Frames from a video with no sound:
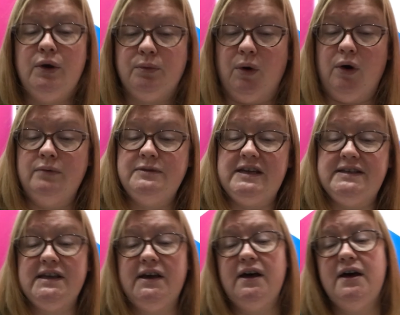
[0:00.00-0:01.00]
Warm
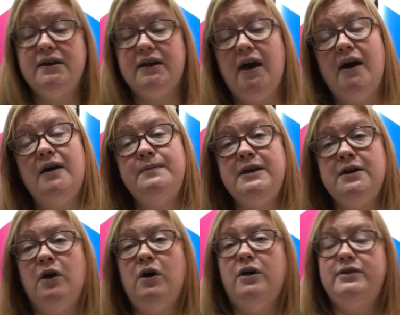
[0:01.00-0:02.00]
days are
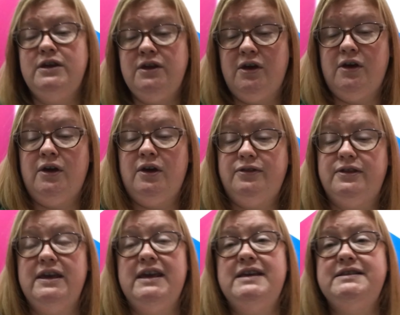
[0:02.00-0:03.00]
coming, all the earth
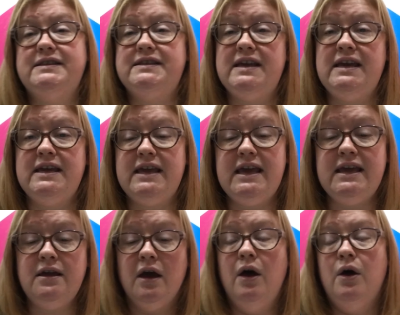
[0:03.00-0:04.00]
is
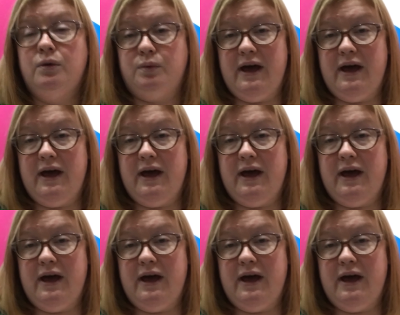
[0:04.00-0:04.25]
singing.